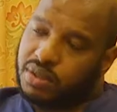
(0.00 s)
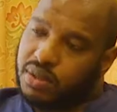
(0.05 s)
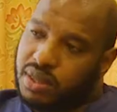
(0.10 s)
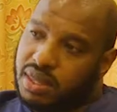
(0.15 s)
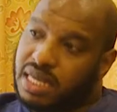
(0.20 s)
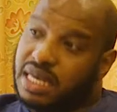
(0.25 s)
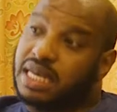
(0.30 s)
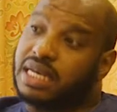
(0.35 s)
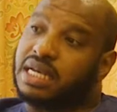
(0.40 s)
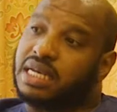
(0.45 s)
to
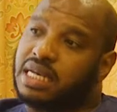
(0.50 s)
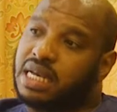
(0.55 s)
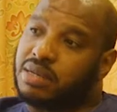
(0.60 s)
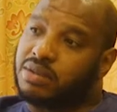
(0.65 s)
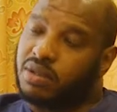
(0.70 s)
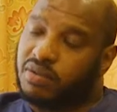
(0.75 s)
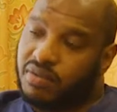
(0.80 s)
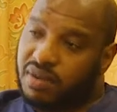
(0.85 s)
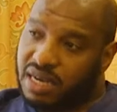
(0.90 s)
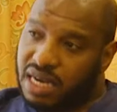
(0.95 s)
think in
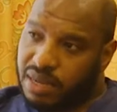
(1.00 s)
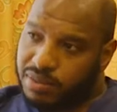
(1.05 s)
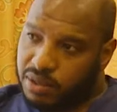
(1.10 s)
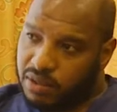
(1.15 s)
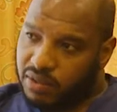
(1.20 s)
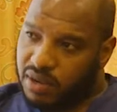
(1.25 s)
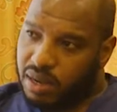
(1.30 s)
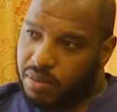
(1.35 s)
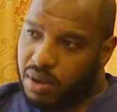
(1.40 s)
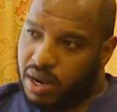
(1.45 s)
terms of grams
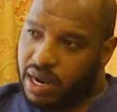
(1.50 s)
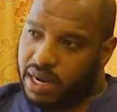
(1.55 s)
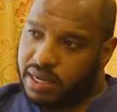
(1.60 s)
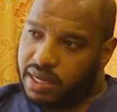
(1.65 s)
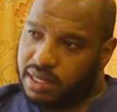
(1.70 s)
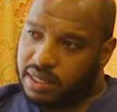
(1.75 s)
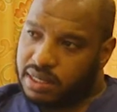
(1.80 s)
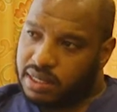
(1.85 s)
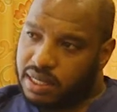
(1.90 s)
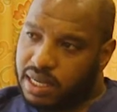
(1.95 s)
of
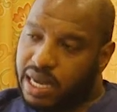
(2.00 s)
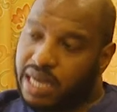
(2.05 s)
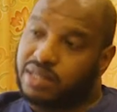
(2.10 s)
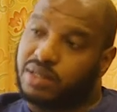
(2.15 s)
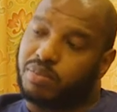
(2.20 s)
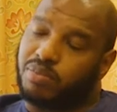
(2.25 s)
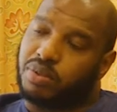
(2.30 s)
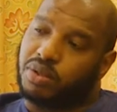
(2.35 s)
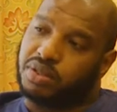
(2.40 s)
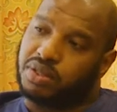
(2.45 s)
carbohydrates
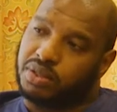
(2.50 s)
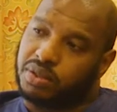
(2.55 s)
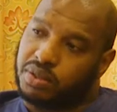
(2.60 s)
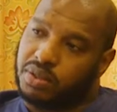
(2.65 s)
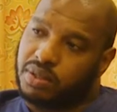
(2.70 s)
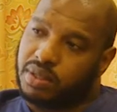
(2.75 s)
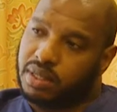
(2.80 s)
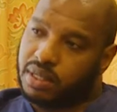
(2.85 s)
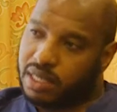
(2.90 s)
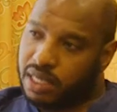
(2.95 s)
as opposed
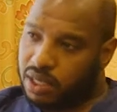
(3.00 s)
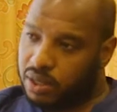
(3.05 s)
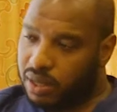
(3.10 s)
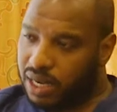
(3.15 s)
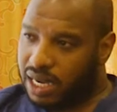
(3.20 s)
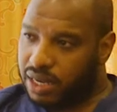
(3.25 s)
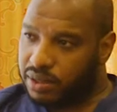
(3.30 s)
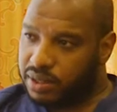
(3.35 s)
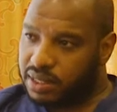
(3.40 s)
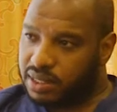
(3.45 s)
to
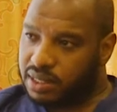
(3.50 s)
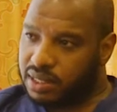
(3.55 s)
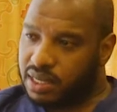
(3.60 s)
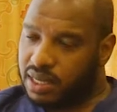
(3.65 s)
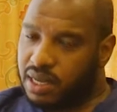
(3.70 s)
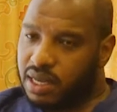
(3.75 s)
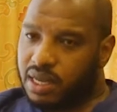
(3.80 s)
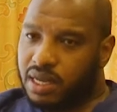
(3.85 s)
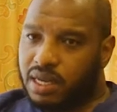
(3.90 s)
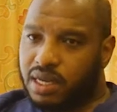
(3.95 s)
kilocalories.
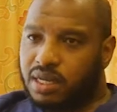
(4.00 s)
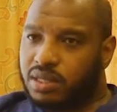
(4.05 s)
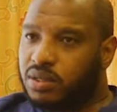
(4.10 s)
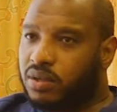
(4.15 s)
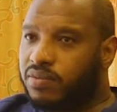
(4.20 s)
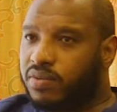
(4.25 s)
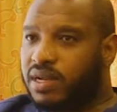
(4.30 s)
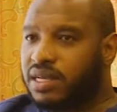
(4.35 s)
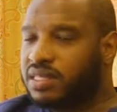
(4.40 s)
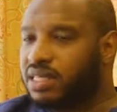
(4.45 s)

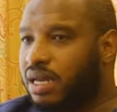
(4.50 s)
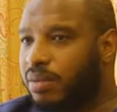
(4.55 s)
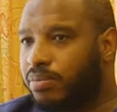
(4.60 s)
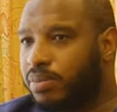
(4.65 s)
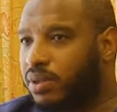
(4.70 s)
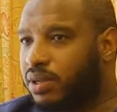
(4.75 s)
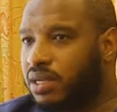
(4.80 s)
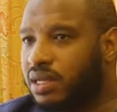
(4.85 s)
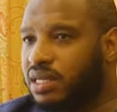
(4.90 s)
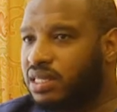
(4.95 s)
So for
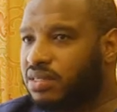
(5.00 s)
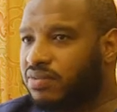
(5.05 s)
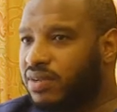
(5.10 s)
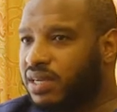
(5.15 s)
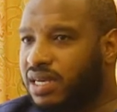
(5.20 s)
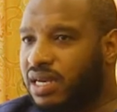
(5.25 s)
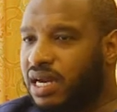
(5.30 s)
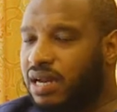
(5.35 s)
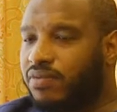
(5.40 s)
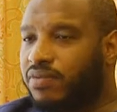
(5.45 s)
example, it's
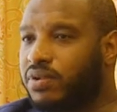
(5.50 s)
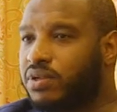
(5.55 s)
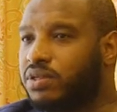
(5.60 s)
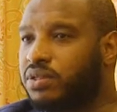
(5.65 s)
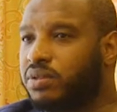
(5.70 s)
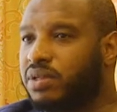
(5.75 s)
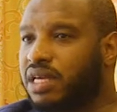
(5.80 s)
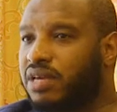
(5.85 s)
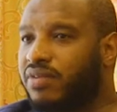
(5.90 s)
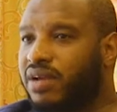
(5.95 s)
very hard for you
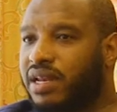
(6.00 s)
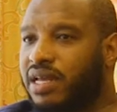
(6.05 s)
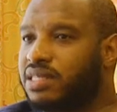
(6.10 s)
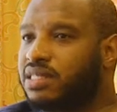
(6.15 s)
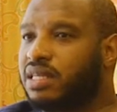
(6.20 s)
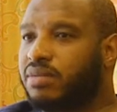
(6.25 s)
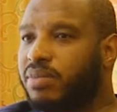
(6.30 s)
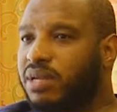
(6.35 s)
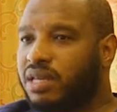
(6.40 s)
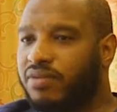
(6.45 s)
to give an
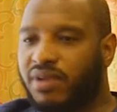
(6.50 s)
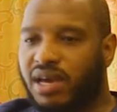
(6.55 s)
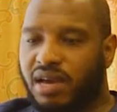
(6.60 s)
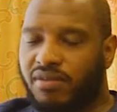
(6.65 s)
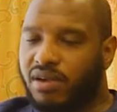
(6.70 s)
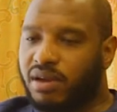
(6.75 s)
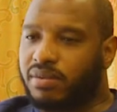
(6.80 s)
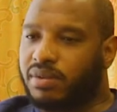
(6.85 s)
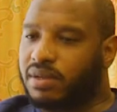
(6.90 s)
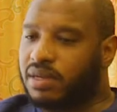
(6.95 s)
estimate. If I
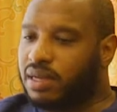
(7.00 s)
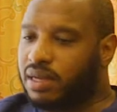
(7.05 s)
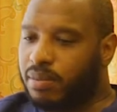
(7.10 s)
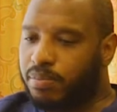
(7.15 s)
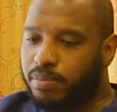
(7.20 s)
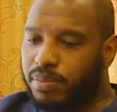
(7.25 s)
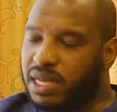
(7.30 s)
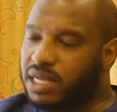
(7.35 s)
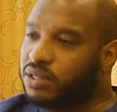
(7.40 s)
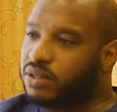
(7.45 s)
have a
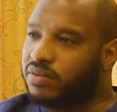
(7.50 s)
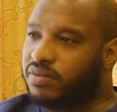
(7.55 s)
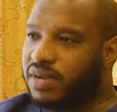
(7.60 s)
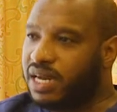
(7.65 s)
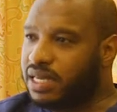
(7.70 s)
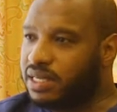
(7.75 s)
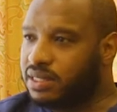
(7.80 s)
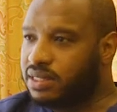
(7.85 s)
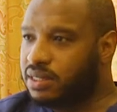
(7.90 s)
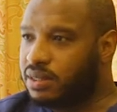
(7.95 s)
plate of
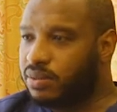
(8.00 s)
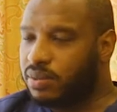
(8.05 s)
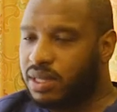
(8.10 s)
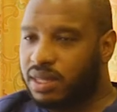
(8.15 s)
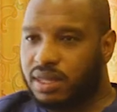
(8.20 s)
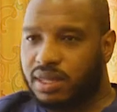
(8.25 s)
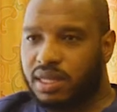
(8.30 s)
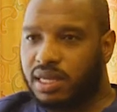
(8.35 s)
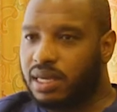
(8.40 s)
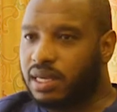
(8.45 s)
rice
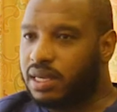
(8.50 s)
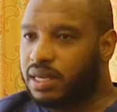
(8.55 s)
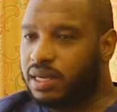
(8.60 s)
with